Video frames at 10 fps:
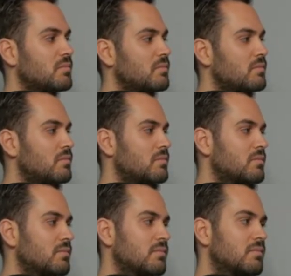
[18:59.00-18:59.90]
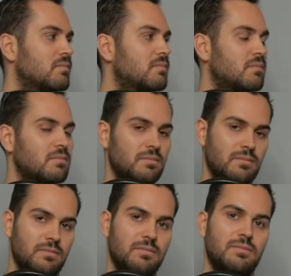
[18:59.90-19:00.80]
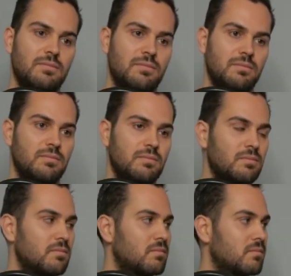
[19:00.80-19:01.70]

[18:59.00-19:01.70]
[no speech]